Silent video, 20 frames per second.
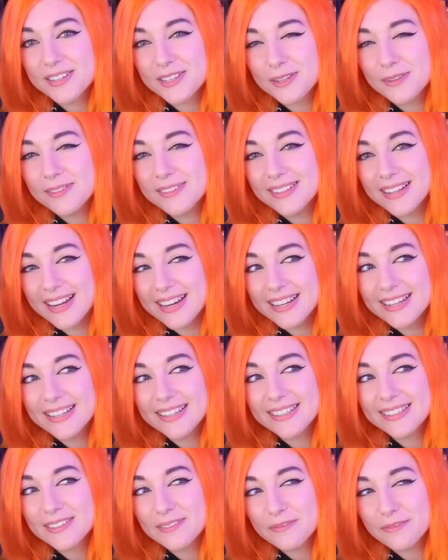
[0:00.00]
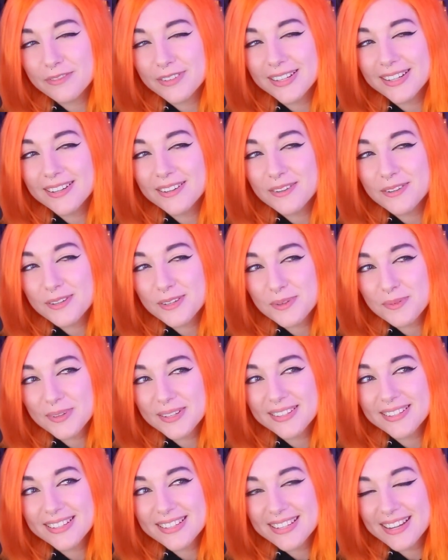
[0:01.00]
Do you like videos
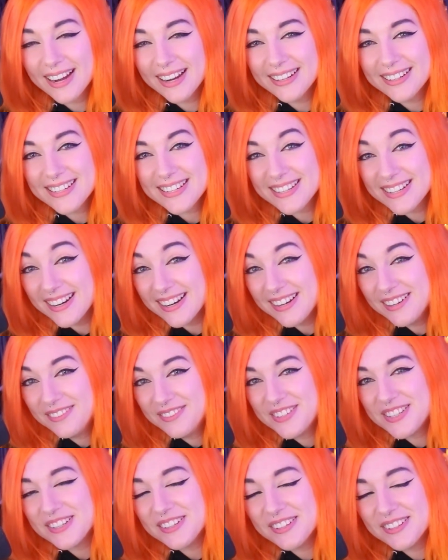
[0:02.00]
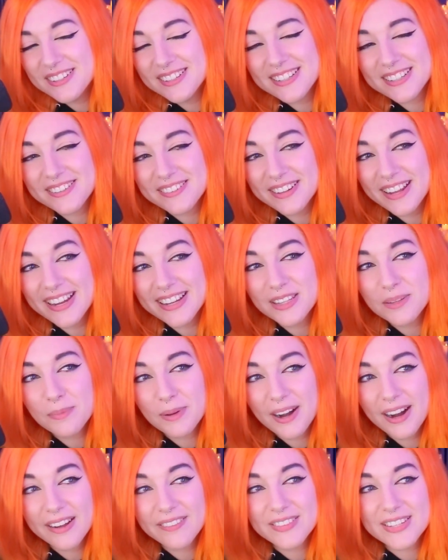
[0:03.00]
with this kind of stuff? Do you like the
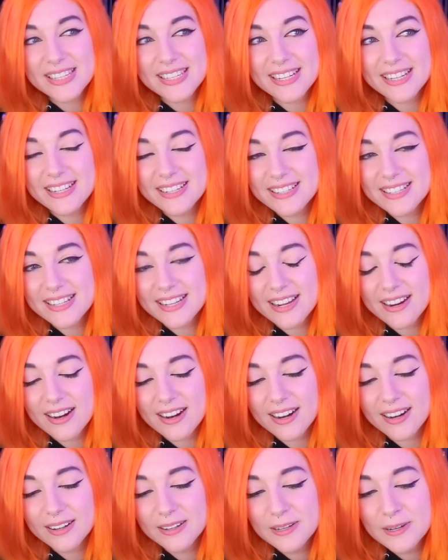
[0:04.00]
behind the scenes there?